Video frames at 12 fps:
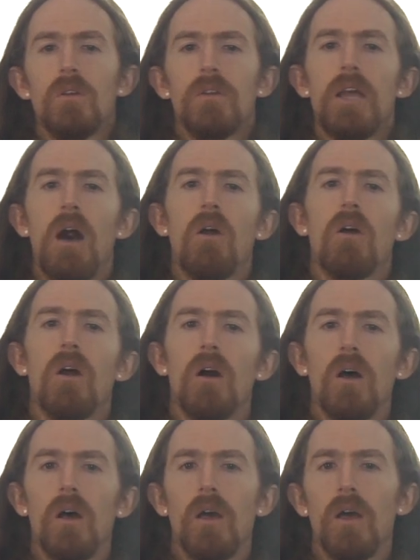Now,
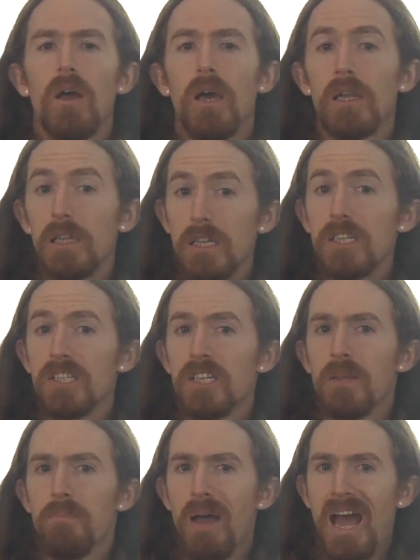at least
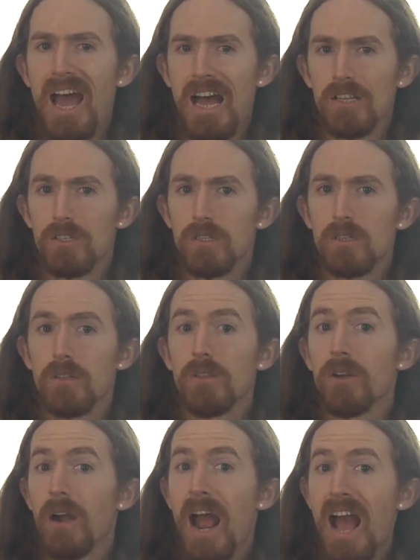in the past,
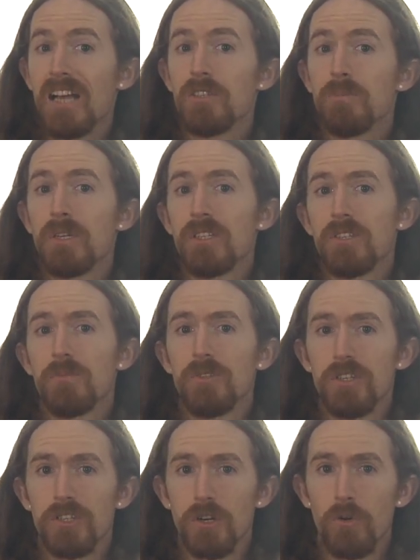there has been some
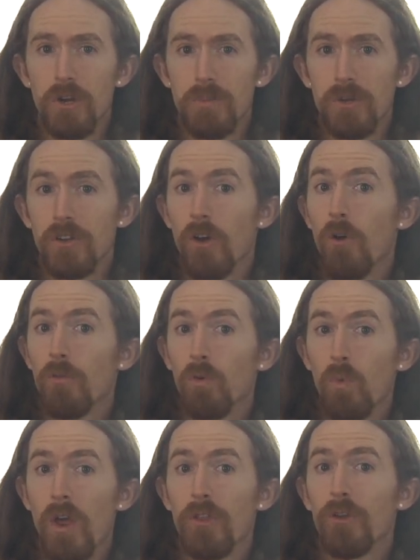disagreement over
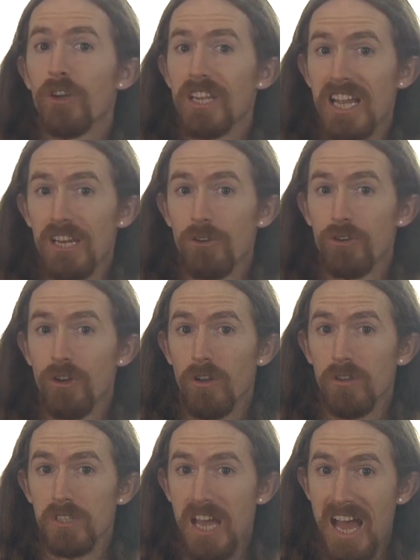whether
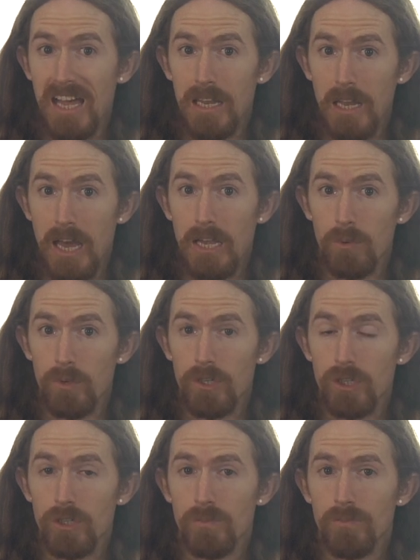Neanderthals had language.
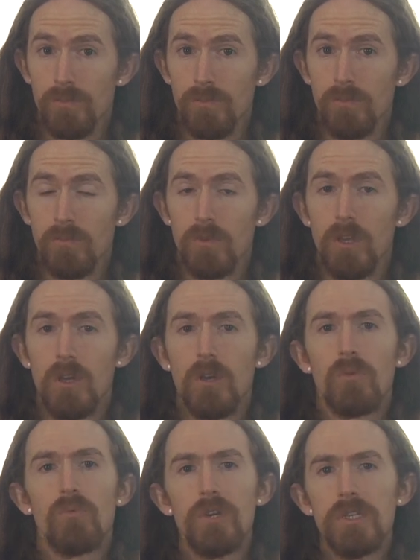
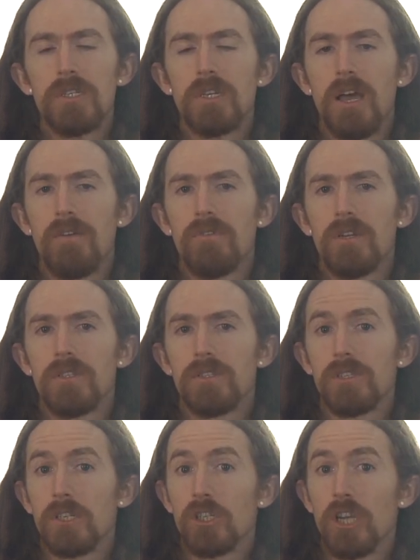Recent evidence
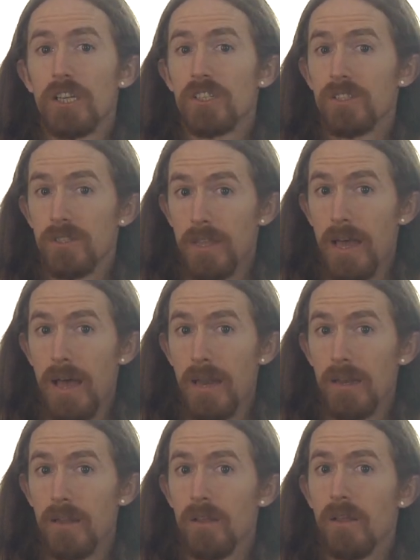suggests
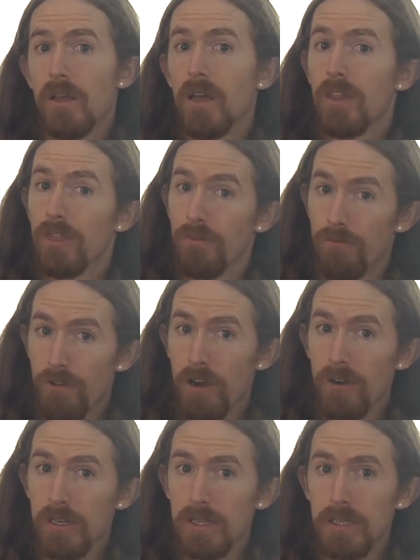that, at the
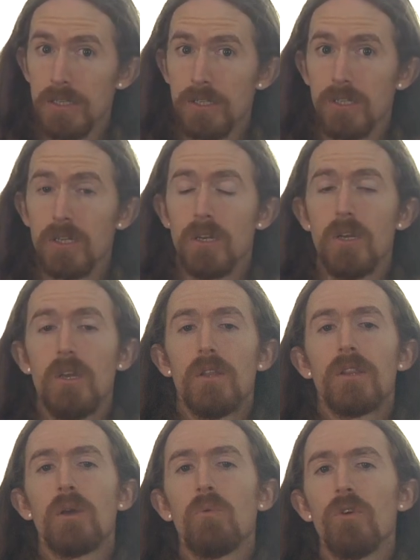very least,
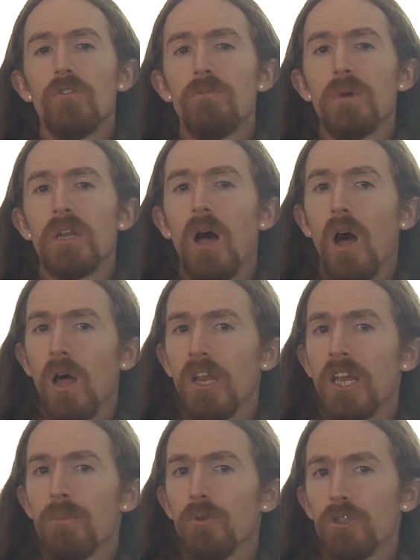they would have been
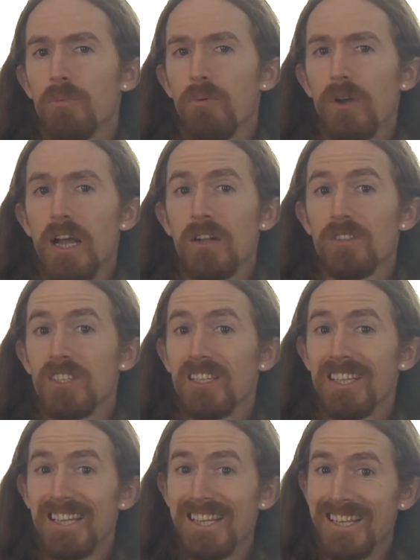unable to pronounce
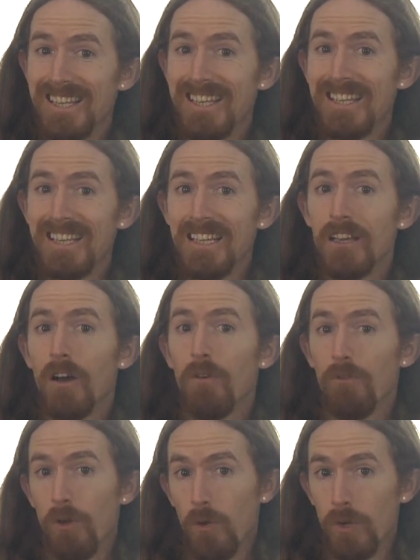the E
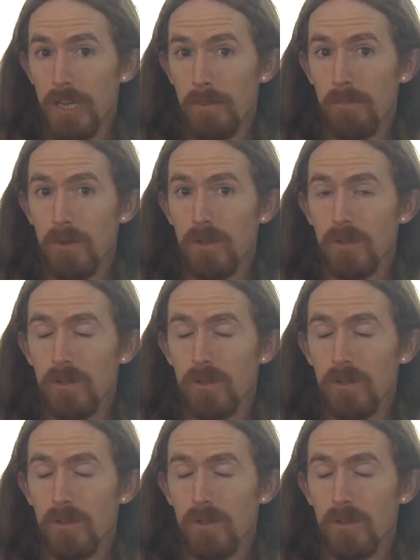phoneme,